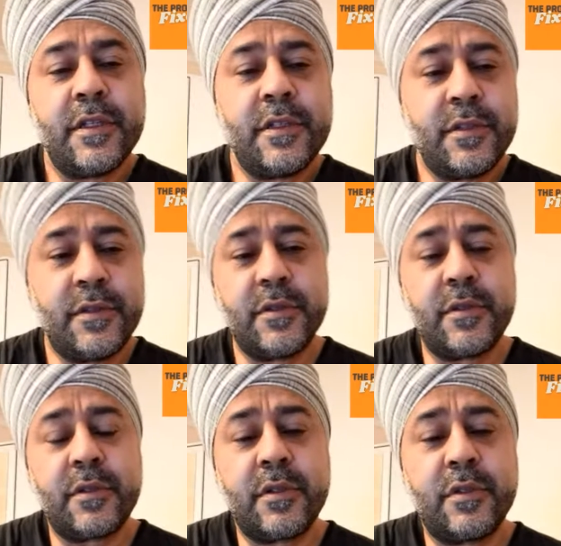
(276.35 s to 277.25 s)

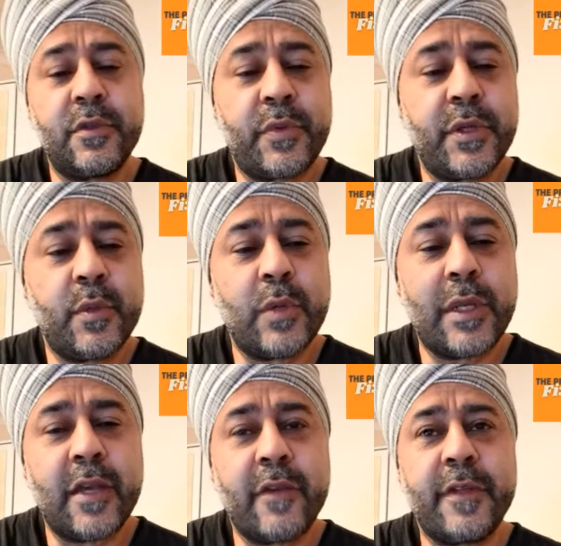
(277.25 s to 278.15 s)
you could do pretty well out of